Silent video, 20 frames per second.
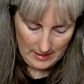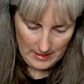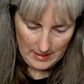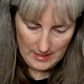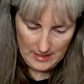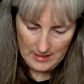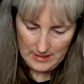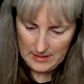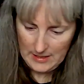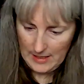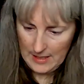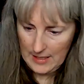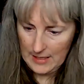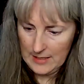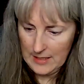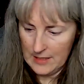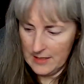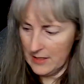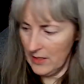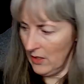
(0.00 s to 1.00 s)
And I
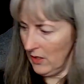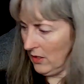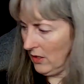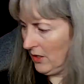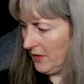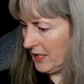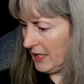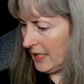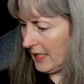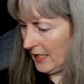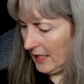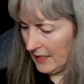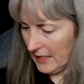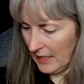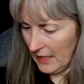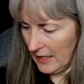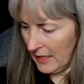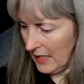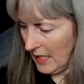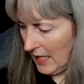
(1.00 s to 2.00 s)
think that's all I had
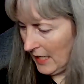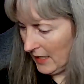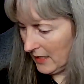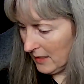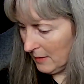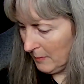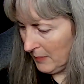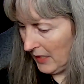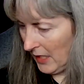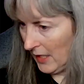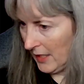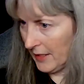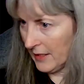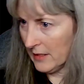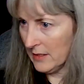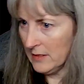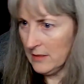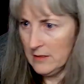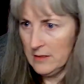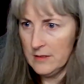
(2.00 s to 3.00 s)
in that
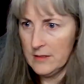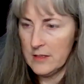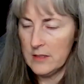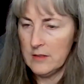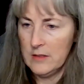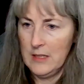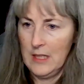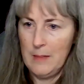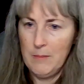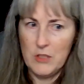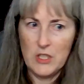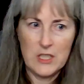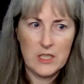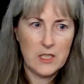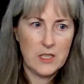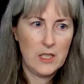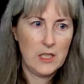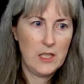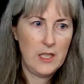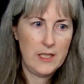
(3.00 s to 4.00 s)
pile. So I'm just
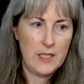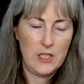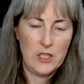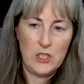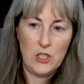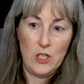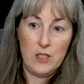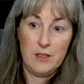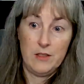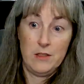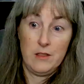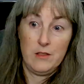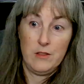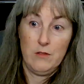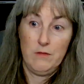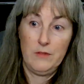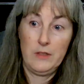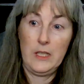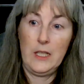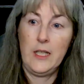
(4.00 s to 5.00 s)
going to kind of toss this
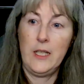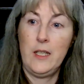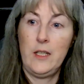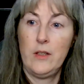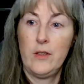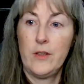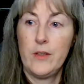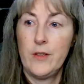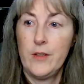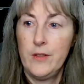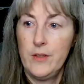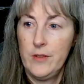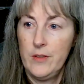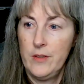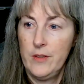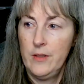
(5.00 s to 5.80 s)
over here.